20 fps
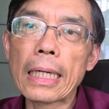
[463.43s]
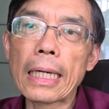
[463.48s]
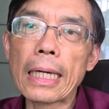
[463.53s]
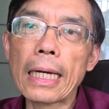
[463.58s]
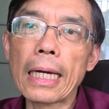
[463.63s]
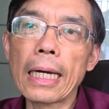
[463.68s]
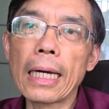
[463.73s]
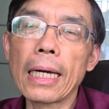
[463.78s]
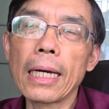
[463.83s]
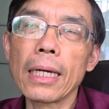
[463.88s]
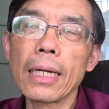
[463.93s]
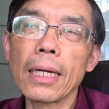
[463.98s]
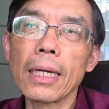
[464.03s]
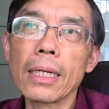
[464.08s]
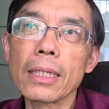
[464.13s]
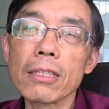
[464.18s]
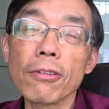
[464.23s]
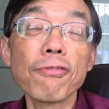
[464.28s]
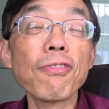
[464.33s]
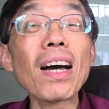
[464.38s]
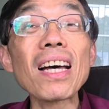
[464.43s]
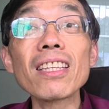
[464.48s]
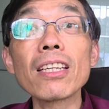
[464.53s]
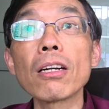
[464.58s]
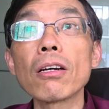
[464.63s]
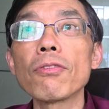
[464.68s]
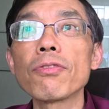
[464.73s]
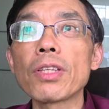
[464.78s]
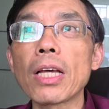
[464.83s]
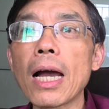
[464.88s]
the
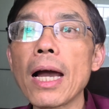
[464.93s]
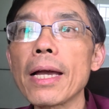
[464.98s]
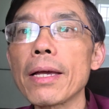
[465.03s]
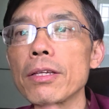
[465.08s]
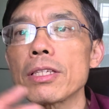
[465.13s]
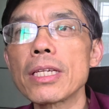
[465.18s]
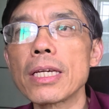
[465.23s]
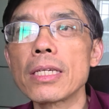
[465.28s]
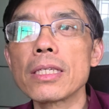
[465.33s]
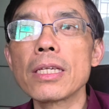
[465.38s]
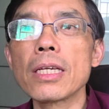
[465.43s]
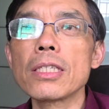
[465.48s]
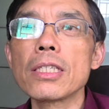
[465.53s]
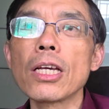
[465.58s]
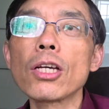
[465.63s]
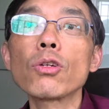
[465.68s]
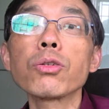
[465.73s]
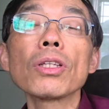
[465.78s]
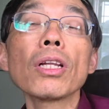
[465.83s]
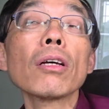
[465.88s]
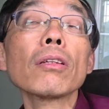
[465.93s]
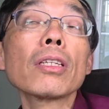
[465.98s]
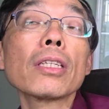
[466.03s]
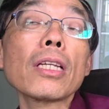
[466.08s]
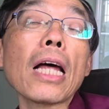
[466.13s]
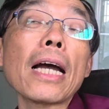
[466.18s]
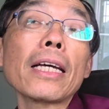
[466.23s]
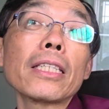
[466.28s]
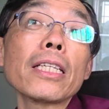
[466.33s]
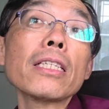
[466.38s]
father of they could not
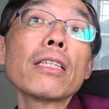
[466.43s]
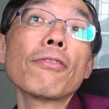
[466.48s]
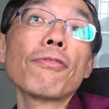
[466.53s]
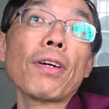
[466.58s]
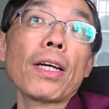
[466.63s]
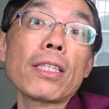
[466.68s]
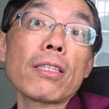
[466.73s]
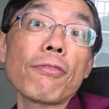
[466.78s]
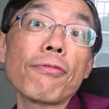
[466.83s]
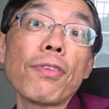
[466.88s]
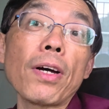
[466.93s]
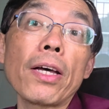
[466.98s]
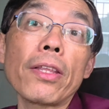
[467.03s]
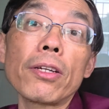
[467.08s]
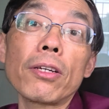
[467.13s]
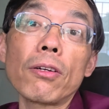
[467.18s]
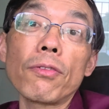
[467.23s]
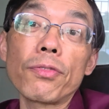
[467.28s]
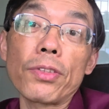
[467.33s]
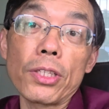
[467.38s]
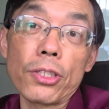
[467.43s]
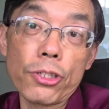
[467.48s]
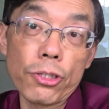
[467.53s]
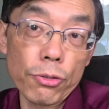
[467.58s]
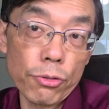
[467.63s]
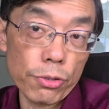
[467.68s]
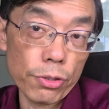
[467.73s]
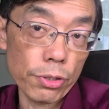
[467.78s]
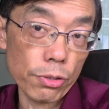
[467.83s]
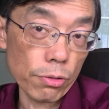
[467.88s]
identify the father of the
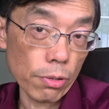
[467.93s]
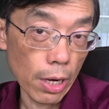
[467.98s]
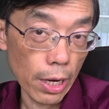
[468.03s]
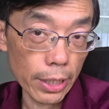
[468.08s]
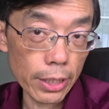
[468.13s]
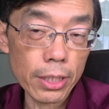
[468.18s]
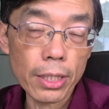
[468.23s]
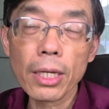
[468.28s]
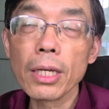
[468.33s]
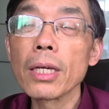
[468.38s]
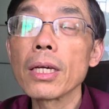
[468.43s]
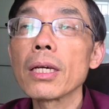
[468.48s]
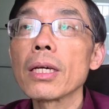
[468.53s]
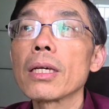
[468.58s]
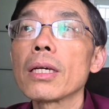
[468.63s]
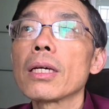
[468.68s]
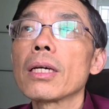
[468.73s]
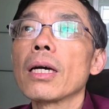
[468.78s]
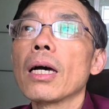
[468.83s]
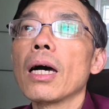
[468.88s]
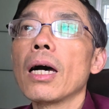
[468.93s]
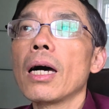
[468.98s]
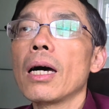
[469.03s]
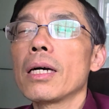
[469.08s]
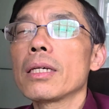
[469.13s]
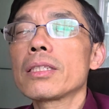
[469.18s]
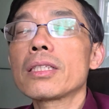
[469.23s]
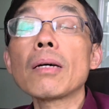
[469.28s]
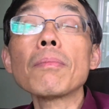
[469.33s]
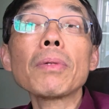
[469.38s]
children, right?
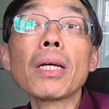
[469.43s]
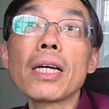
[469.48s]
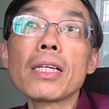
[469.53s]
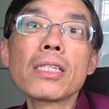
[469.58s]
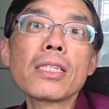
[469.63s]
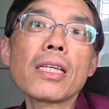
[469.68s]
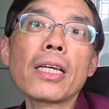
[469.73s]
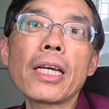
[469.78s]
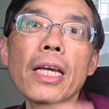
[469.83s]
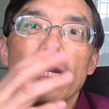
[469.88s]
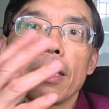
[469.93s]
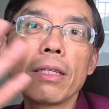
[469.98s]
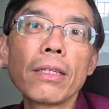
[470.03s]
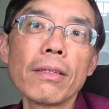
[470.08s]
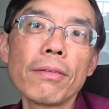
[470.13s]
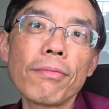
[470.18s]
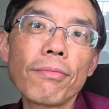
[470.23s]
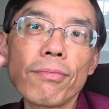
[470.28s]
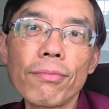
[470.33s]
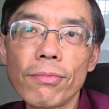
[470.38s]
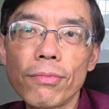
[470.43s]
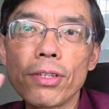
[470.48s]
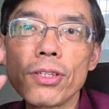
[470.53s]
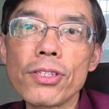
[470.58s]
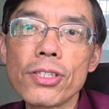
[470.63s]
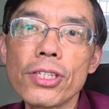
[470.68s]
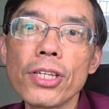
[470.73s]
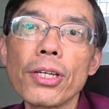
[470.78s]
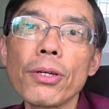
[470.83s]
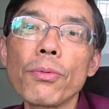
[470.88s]
Sometimes they can
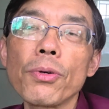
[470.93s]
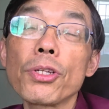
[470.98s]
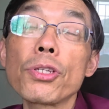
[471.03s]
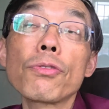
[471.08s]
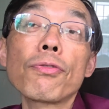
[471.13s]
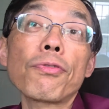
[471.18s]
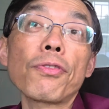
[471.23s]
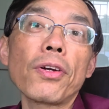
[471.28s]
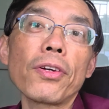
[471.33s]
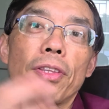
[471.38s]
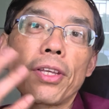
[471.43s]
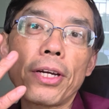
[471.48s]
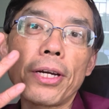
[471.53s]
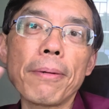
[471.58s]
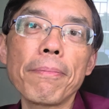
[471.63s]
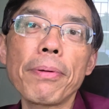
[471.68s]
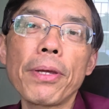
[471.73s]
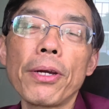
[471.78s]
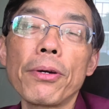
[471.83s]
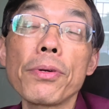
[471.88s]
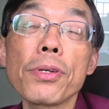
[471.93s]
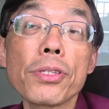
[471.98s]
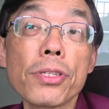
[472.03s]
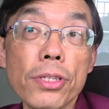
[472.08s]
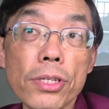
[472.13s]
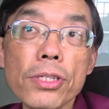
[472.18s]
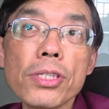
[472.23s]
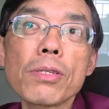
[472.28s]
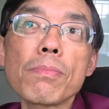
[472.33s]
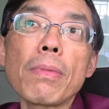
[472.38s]
distinguish from their appearance.
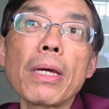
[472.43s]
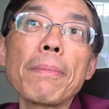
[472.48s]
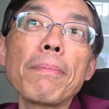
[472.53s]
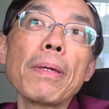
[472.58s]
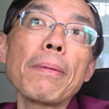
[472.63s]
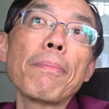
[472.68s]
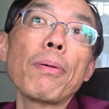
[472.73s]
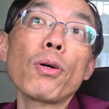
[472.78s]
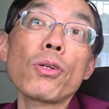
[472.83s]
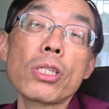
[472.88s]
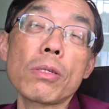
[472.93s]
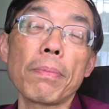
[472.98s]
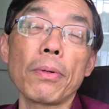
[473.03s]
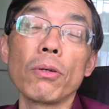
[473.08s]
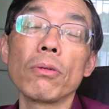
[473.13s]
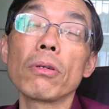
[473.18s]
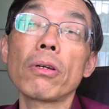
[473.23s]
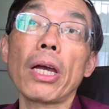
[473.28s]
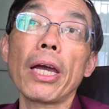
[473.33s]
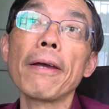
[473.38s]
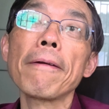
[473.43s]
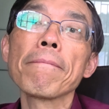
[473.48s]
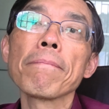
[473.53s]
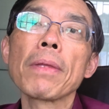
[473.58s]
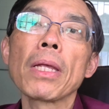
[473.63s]
This may be possible, okay?